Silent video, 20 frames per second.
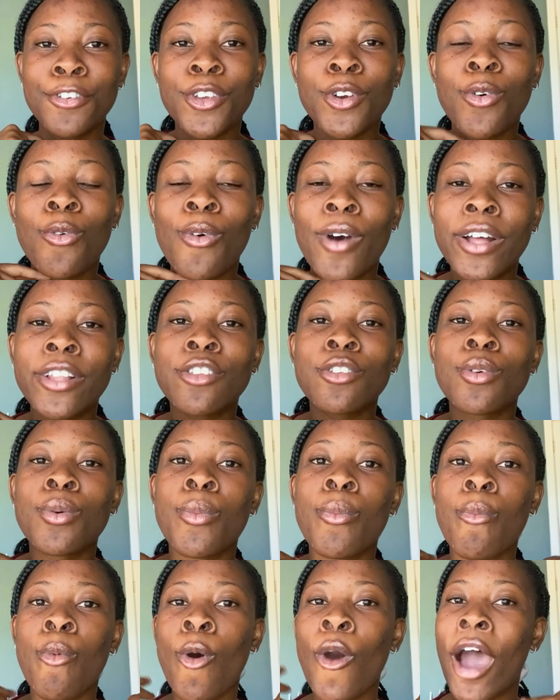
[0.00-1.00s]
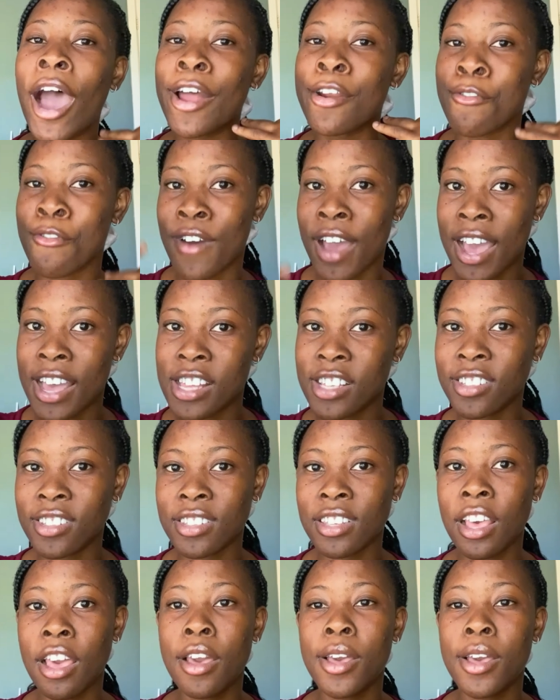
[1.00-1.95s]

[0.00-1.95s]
you want more advice,